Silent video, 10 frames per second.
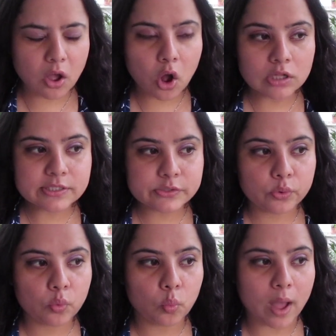
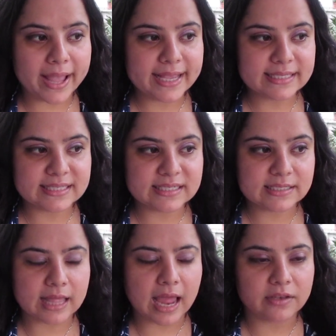also, why is
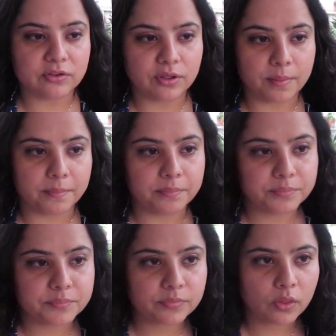it that
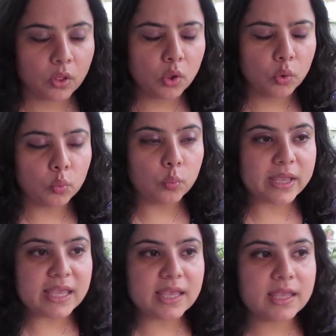
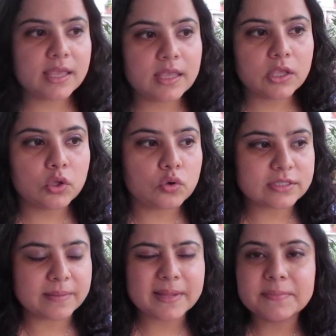we
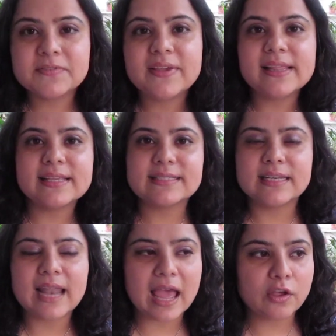sometimes feel this
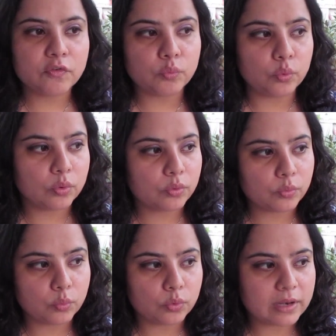lack of
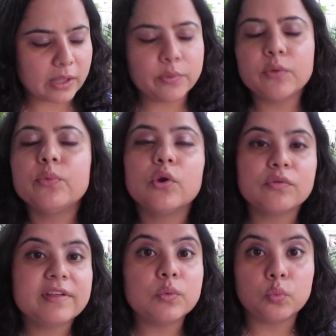like we
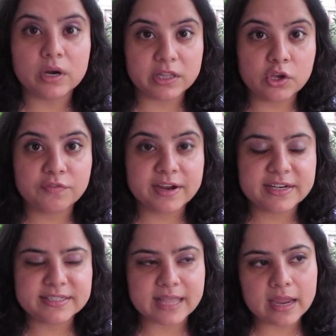don't feel worthy of our
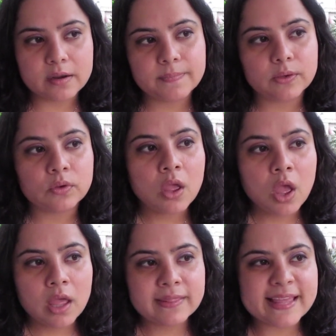desire, but
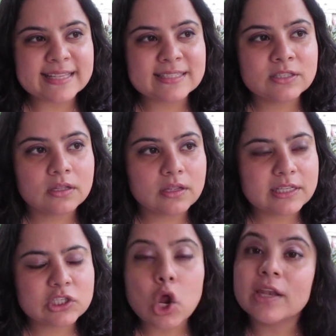
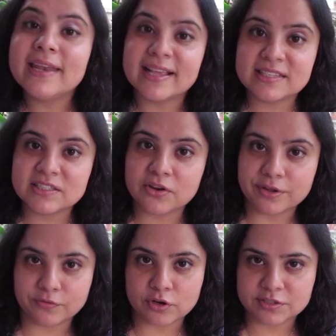it's not
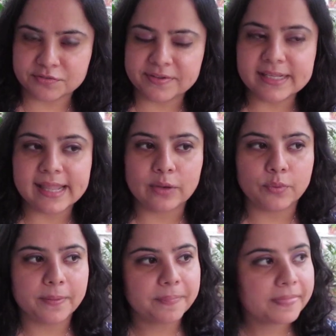necessary for us to feel that way?